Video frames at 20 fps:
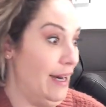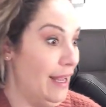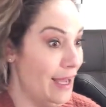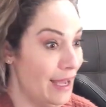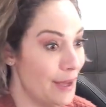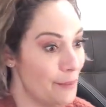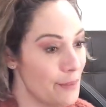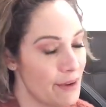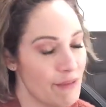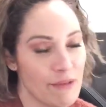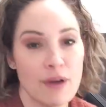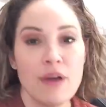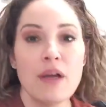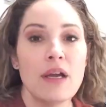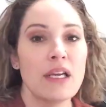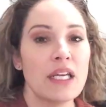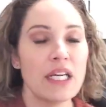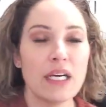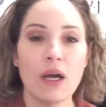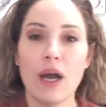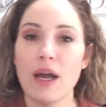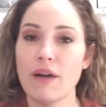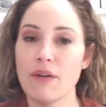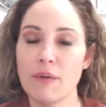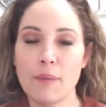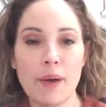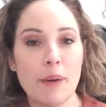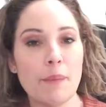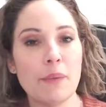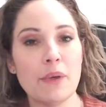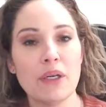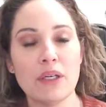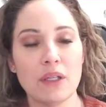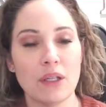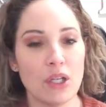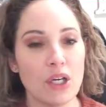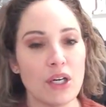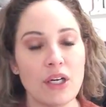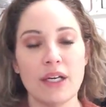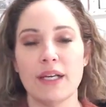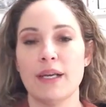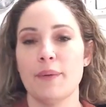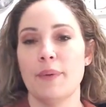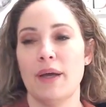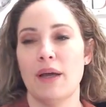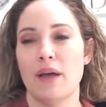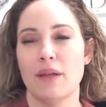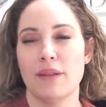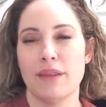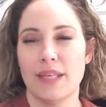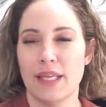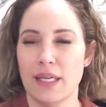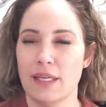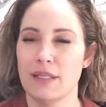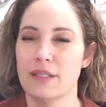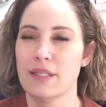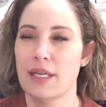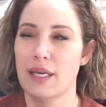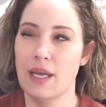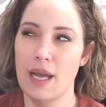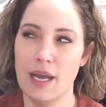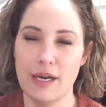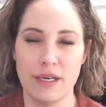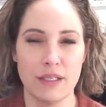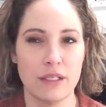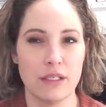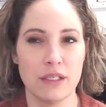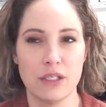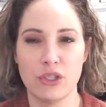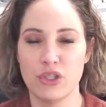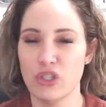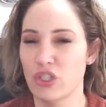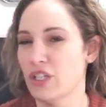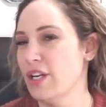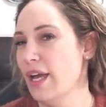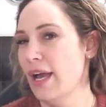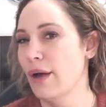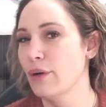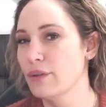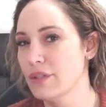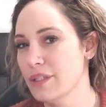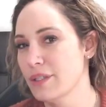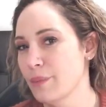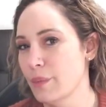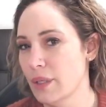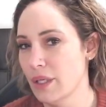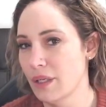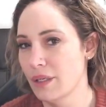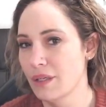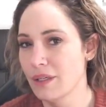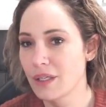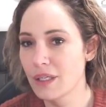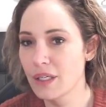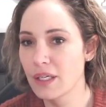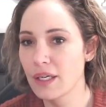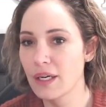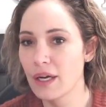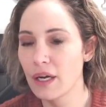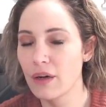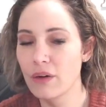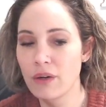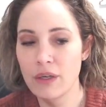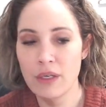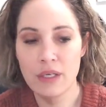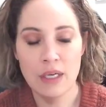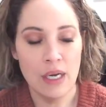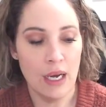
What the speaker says: I remember learning about things that kind of stood out to me, you know?